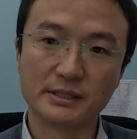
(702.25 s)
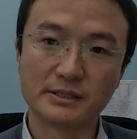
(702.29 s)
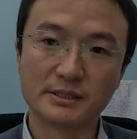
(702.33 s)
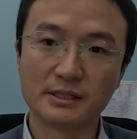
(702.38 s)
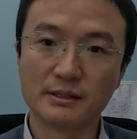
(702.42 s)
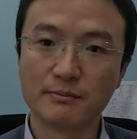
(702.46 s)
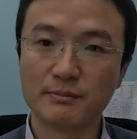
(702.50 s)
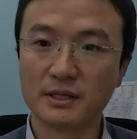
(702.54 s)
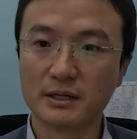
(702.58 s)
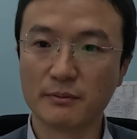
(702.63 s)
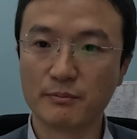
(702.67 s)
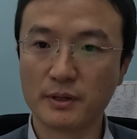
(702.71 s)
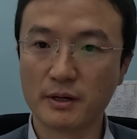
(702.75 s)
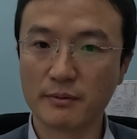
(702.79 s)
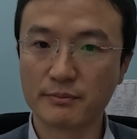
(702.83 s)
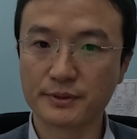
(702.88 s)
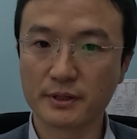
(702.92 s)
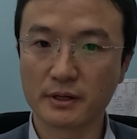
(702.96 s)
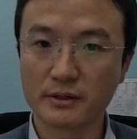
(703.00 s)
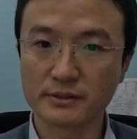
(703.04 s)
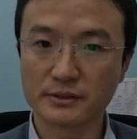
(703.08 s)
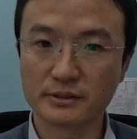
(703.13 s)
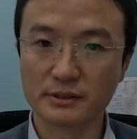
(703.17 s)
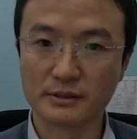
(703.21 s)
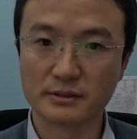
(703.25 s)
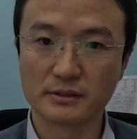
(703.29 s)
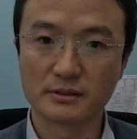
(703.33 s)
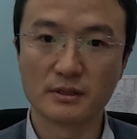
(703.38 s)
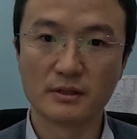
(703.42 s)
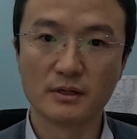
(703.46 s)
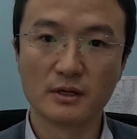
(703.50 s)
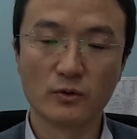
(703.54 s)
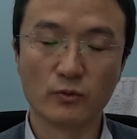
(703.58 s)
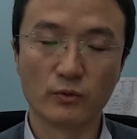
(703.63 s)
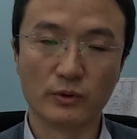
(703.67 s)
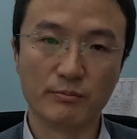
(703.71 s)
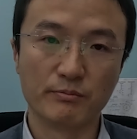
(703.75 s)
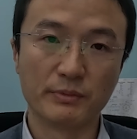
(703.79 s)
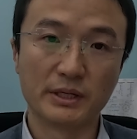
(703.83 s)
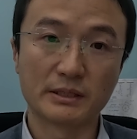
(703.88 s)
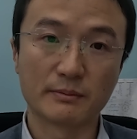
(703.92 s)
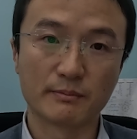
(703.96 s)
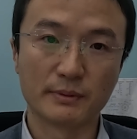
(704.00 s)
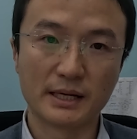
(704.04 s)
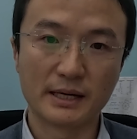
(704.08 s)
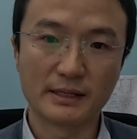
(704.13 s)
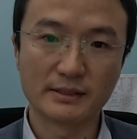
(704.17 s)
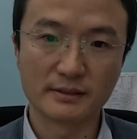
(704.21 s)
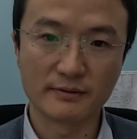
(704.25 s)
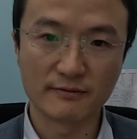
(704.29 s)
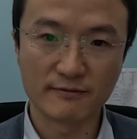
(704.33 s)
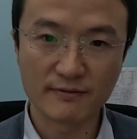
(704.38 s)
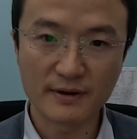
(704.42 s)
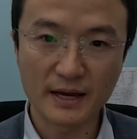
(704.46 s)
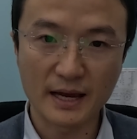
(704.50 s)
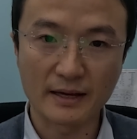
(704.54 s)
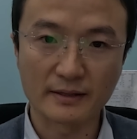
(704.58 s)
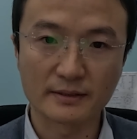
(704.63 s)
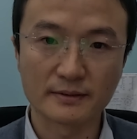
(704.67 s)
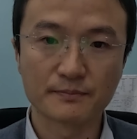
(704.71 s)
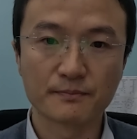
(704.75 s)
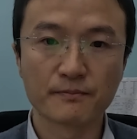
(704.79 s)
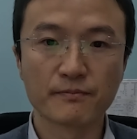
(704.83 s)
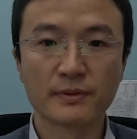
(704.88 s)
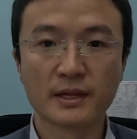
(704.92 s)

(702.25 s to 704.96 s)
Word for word: similar apoptosis when metabolizing fat,